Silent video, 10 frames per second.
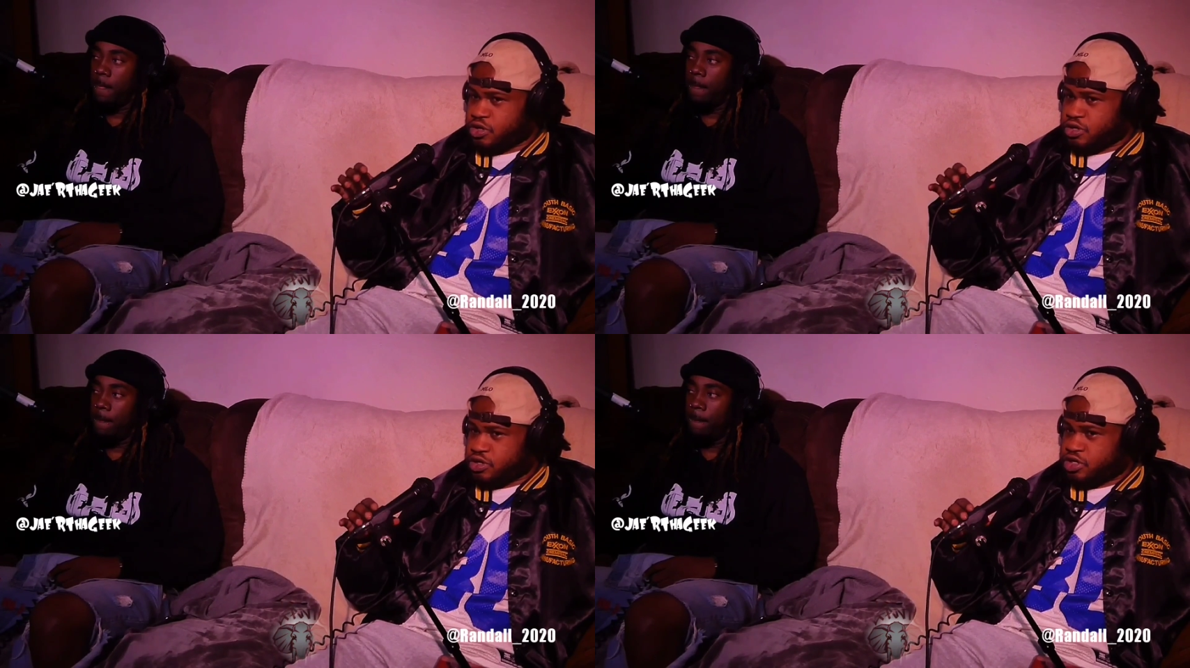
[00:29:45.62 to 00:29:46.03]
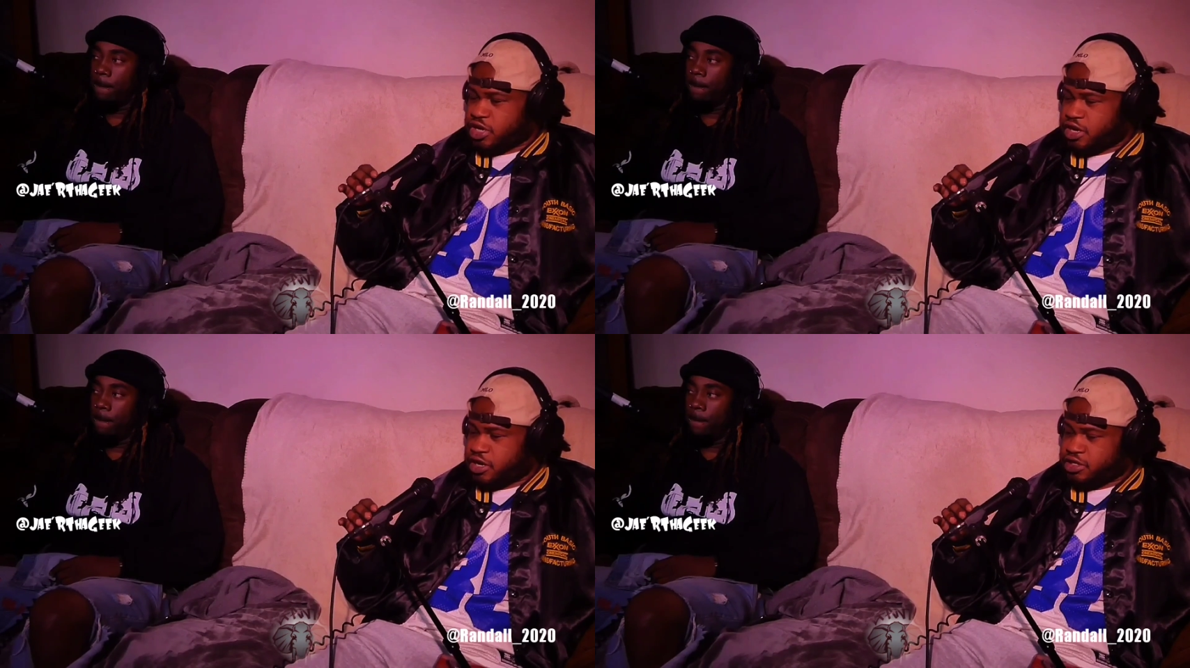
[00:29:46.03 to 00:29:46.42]
Speaker 1: Or
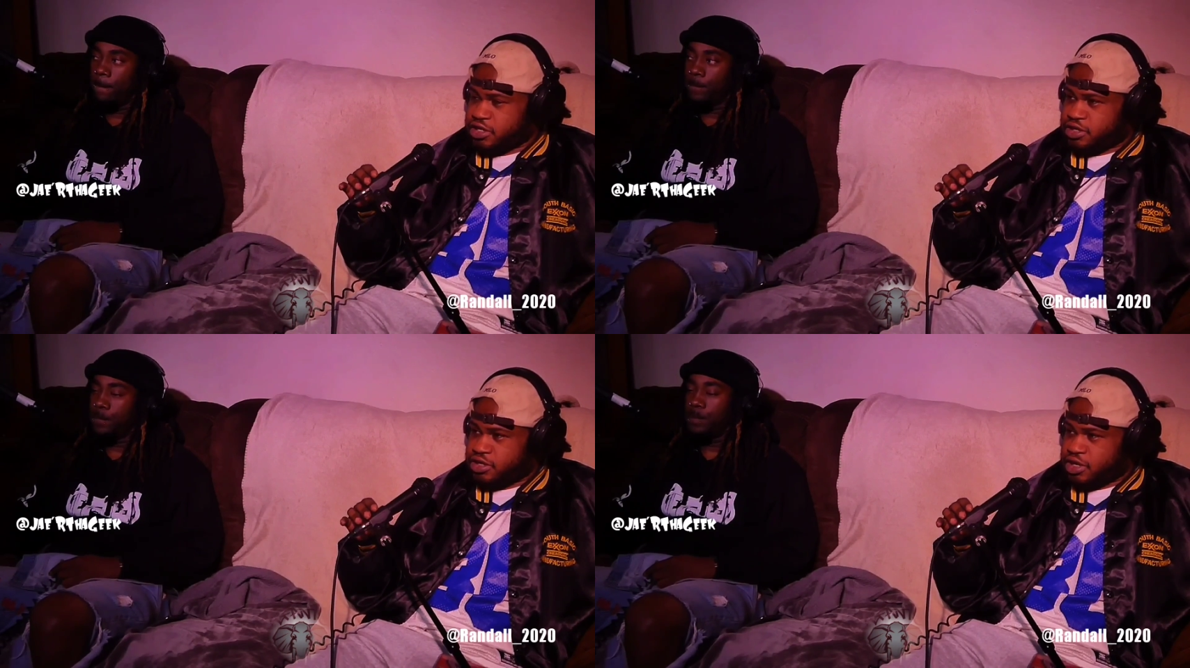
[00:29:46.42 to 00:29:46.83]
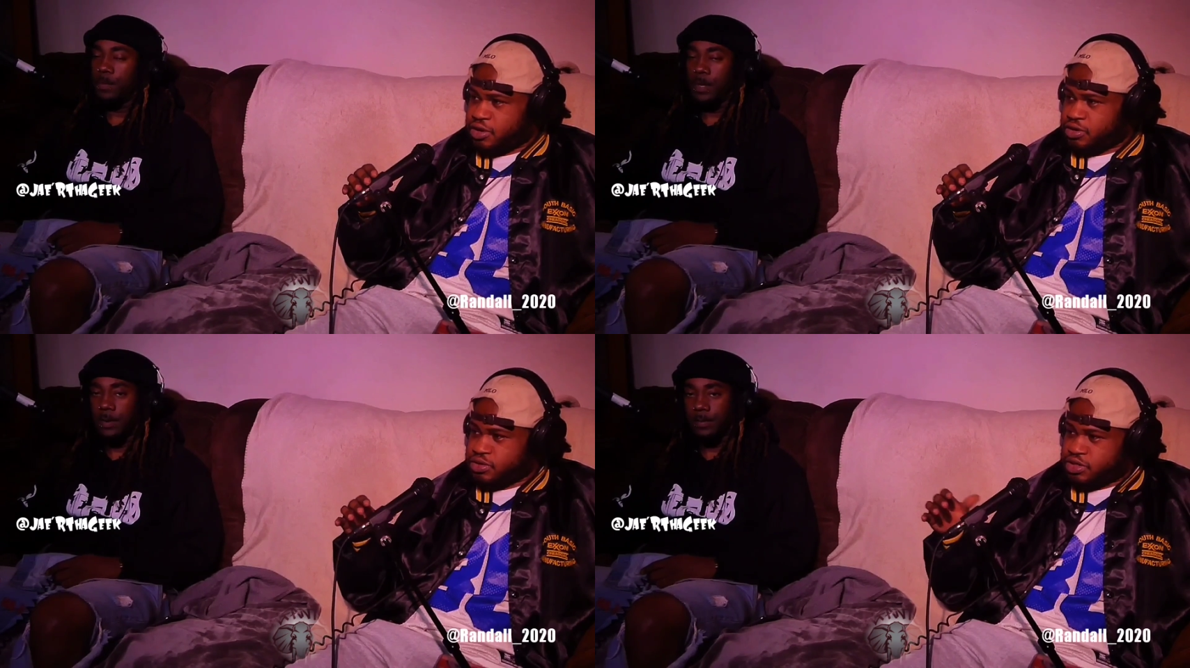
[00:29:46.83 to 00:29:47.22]
shout out to
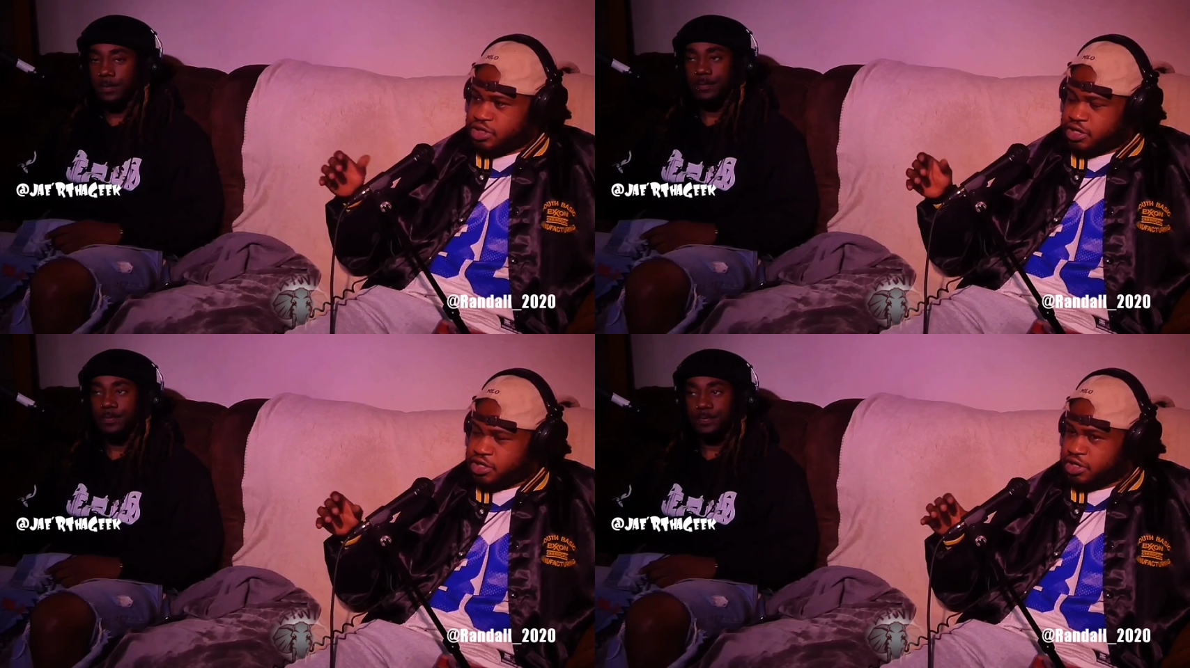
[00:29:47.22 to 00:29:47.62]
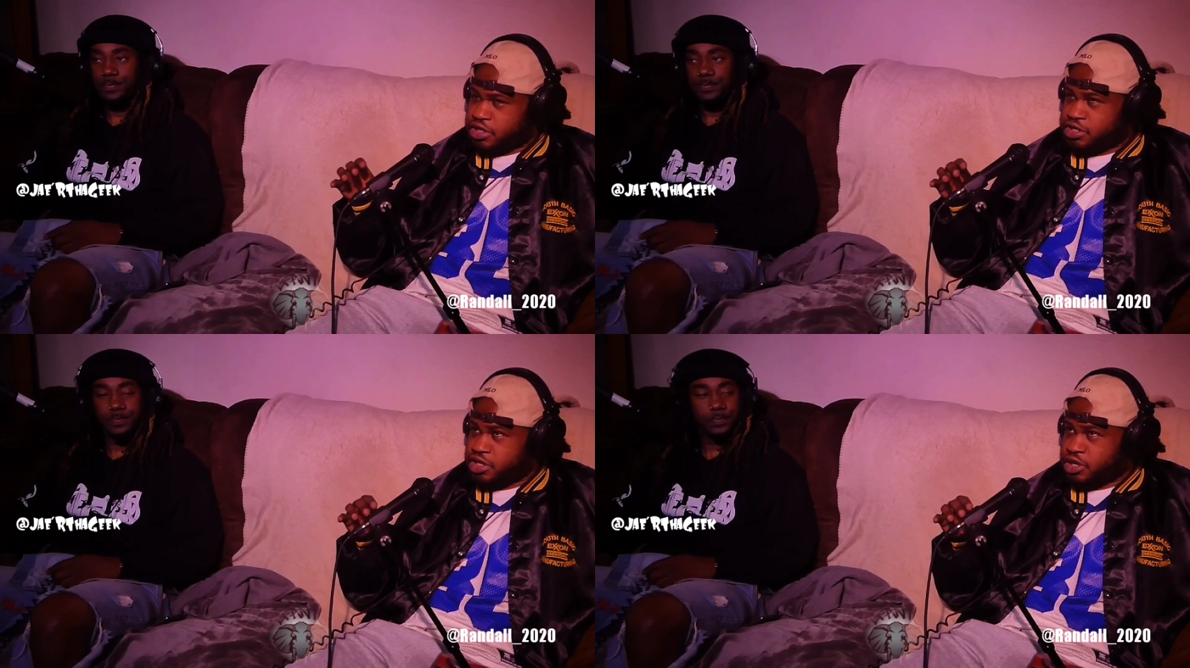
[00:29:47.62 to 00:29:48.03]
yo, bro. Uh, shout
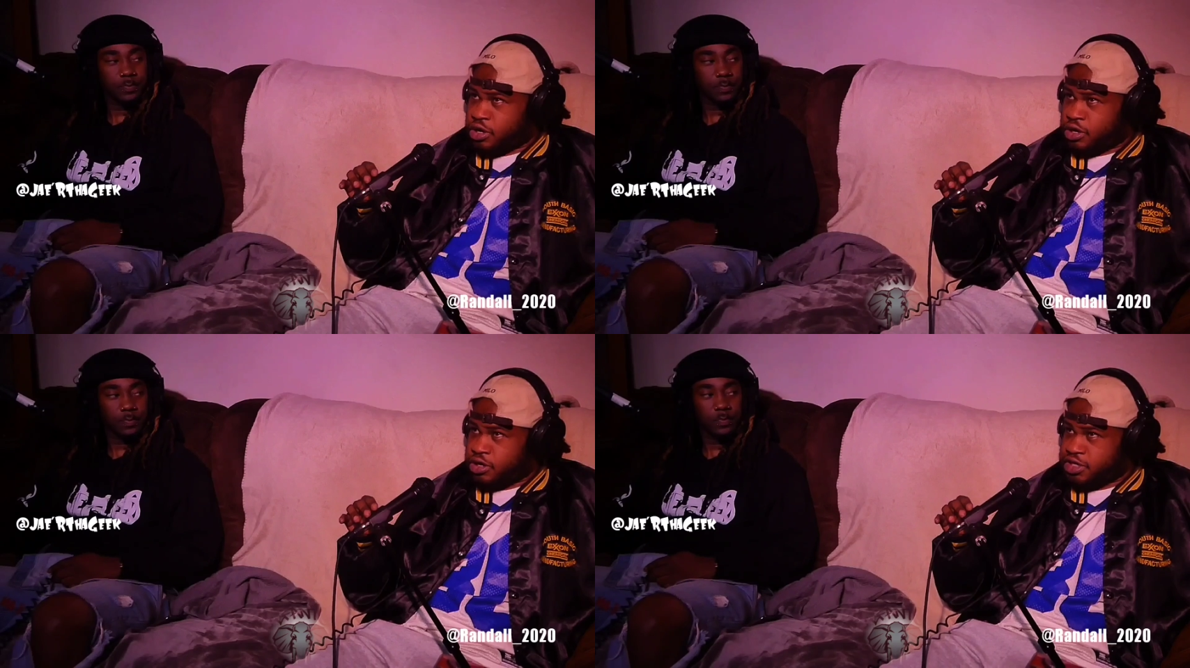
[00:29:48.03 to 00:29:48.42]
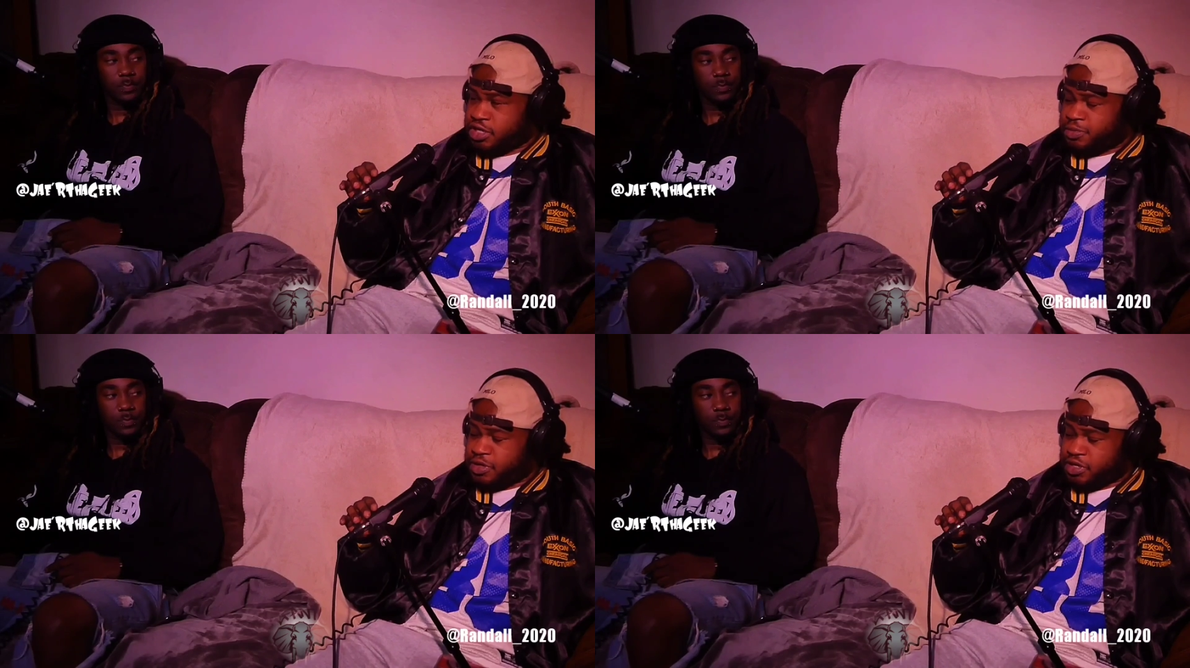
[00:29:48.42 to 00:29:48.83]
out to the
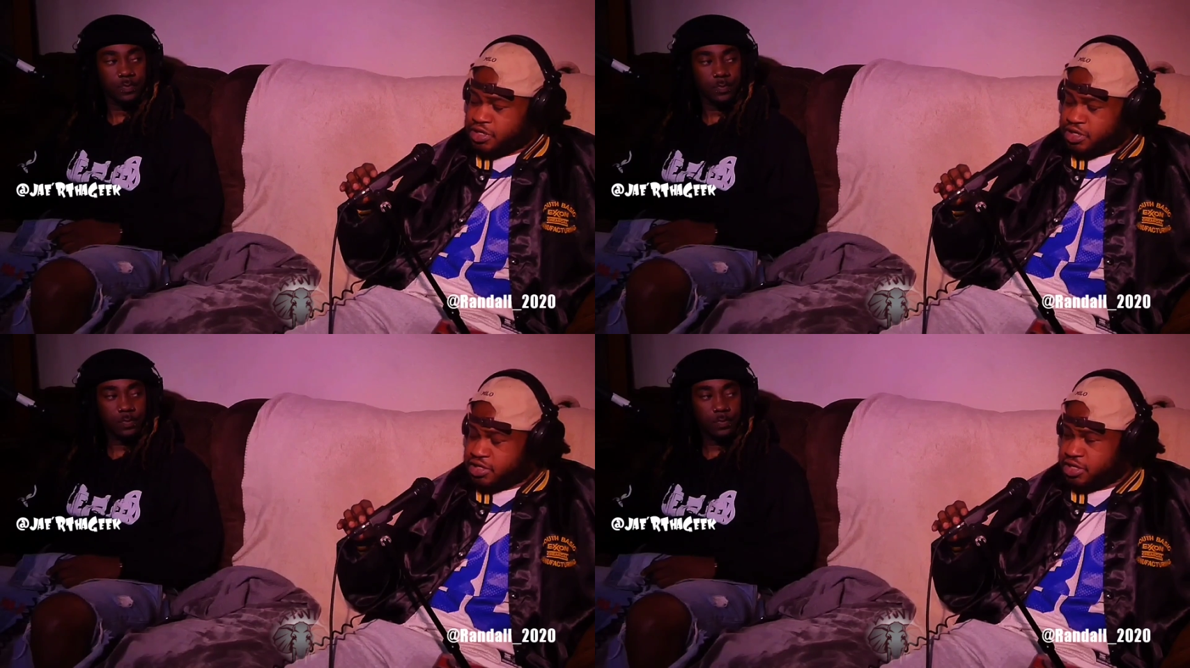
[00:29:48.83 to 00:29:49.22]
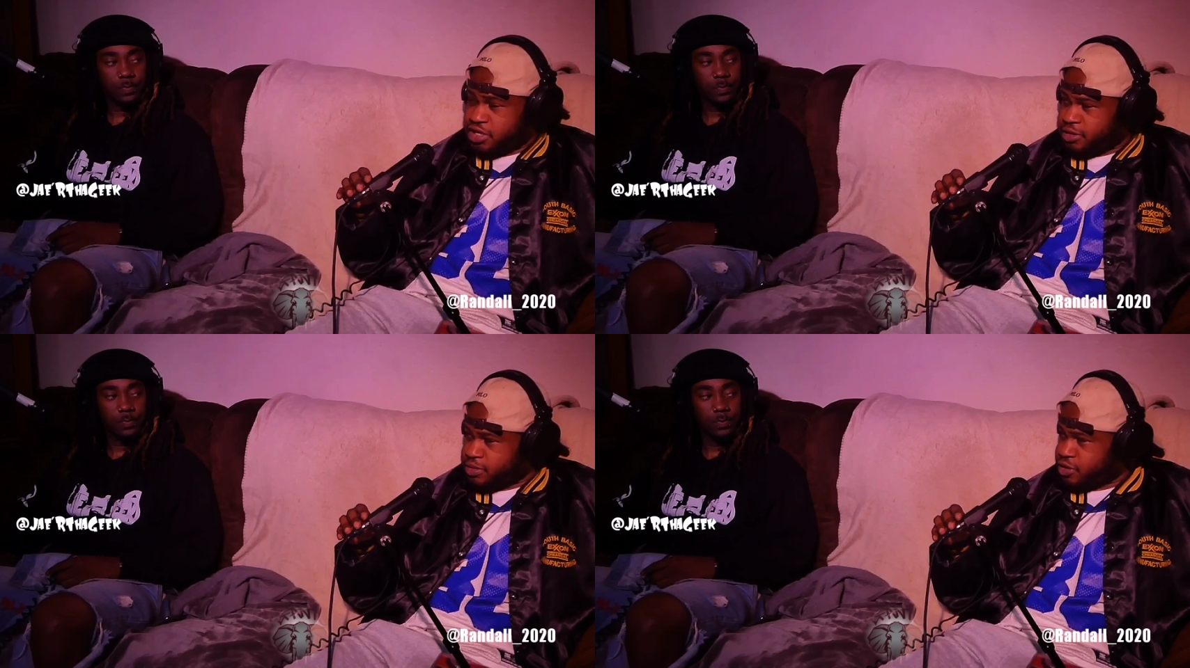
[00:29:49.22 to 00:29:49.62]
TRTPT
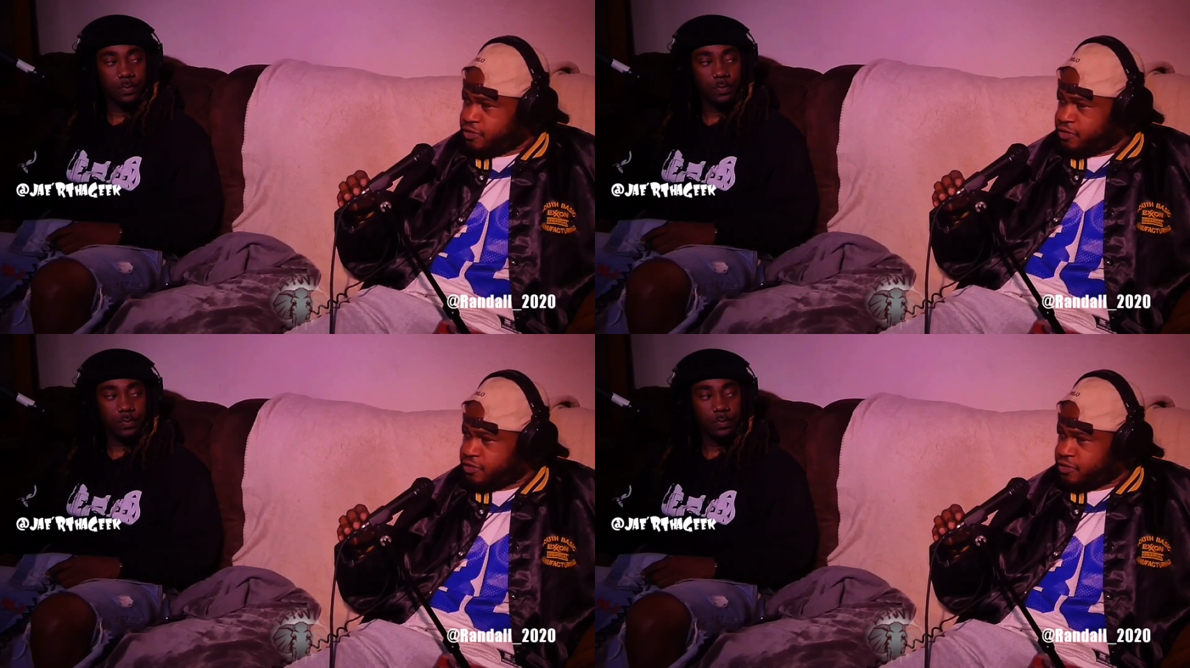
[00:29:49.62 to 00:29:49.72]
team,